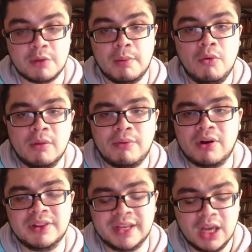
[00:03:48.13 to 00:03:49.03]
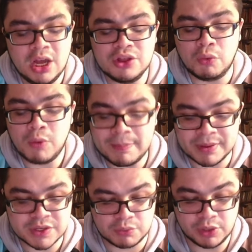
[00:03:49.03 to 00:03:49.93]
But more importantly, the whip
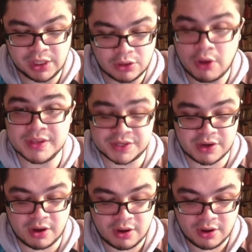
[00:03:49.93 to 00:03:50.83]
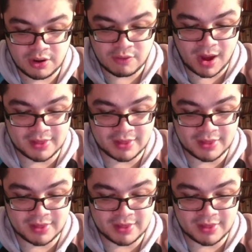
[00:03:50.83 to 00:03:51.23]
is really low this year, right?